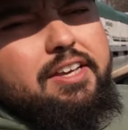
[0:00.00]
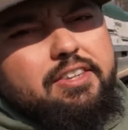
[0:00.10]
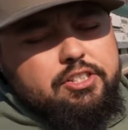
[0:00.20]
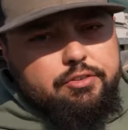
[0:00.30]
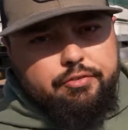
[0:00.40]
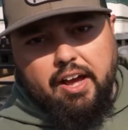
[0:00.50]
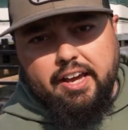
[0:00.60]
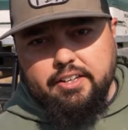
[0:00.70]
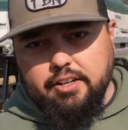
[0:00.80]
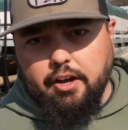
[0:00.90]
that you
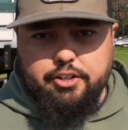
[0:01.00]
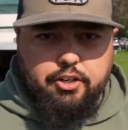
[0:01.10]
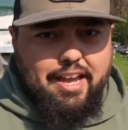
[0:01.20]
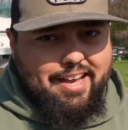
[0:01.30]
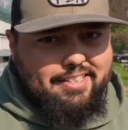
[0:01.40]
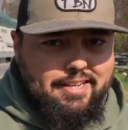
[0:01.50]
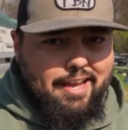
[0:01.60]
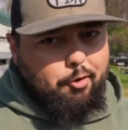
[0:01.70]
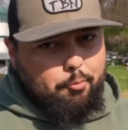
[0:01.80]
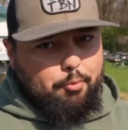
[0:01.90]
find on your gas
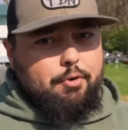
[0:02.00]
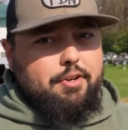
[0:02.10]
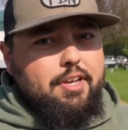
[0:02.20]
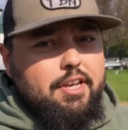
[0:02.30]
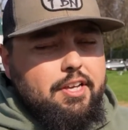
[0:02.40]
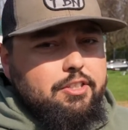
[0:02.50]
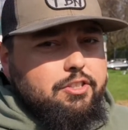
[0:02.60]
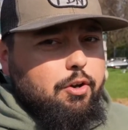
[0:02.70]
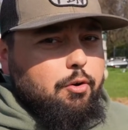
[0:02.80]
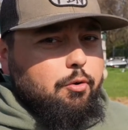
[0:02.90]
outboard.
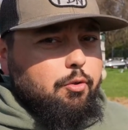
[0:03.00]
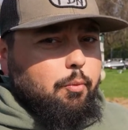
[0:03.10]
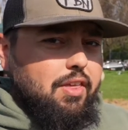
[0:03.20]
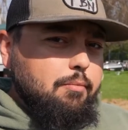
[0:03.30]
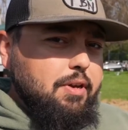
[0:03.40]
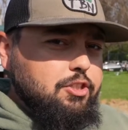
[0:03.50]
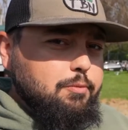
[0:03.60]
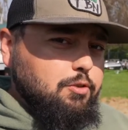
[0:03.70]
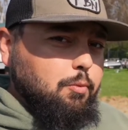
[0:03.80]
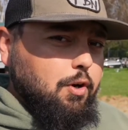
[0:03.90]
So the way the
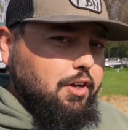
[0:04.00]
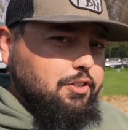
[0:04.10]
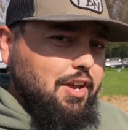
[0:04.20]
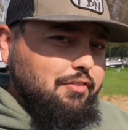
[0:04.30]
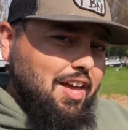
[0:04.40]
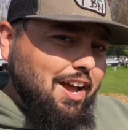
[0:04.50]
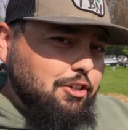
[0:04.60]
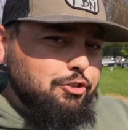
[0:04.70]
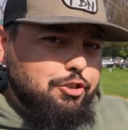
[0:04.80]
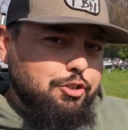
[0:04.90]
measurements work is you have the
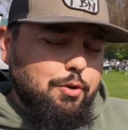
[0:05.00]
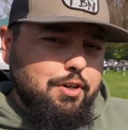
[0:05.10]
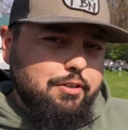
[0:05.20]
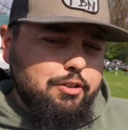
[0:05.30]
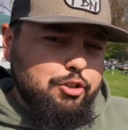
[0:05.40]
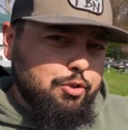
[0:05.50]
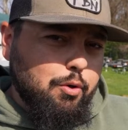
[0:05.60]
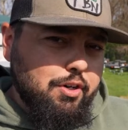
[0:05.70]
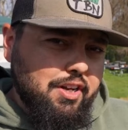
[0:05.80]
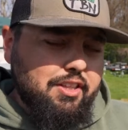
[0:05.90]
extra short, the
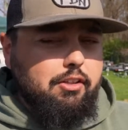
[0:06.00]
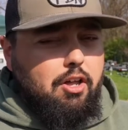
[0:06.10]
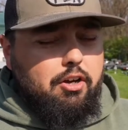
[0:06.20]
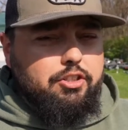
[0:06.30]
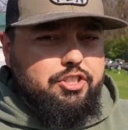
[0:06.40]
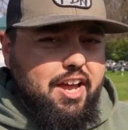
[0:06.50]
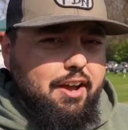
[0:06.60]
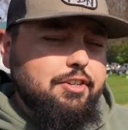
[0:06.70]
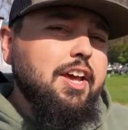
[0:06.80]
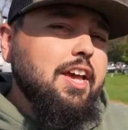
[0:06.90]
short, and the long
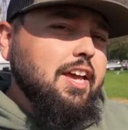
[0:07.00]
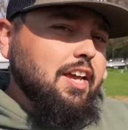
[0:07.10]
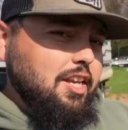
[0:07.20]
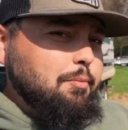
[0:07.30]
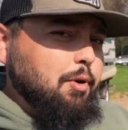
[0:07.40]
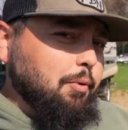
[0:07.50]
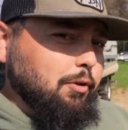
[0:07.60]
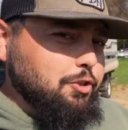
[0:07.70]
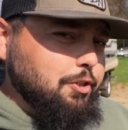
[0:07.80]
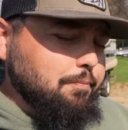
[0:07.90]
shaft in
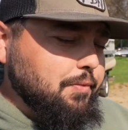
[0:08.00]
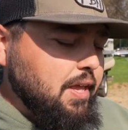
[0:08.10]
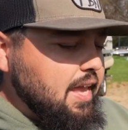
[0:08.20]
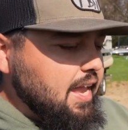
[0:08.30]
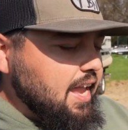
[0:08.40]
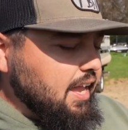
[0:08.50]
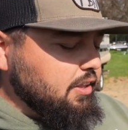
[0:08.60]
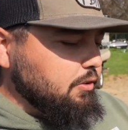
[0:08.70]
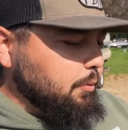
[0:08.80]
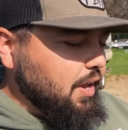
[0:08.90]
e-propulsion.
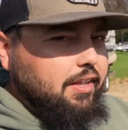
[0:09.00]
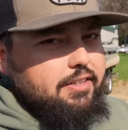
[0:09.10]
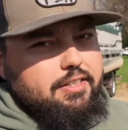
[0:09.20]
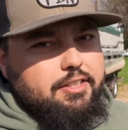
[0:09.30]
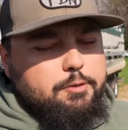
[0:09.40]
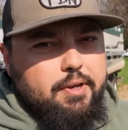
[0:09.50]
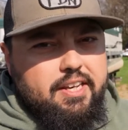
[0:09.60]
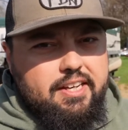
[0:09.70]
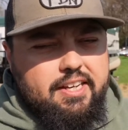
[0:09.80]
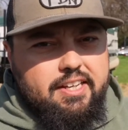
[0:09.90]
And the way I like to
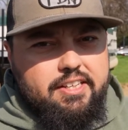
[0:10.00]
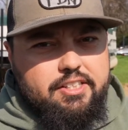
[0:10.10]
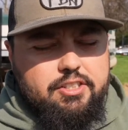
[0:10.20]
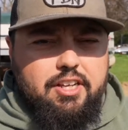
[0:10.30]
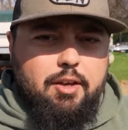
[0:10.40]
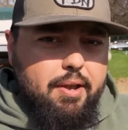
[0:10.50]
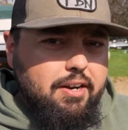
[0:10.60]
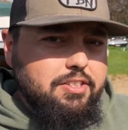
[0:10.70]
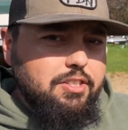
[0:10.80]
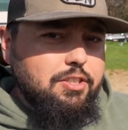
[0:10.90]
explain it is in
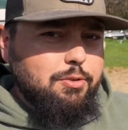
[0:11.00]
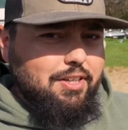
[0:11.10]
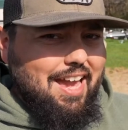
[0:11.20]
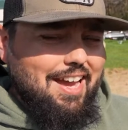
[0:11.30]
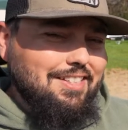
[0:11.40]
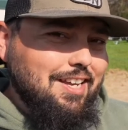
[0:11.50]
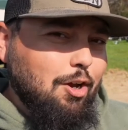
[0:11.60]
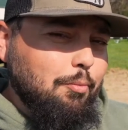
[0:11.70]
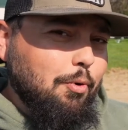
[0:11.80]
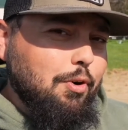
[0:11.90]
comparison to a gas
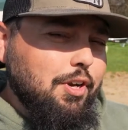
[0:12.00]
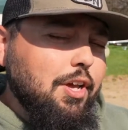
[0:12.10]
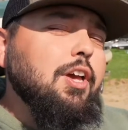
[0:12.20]
outboard,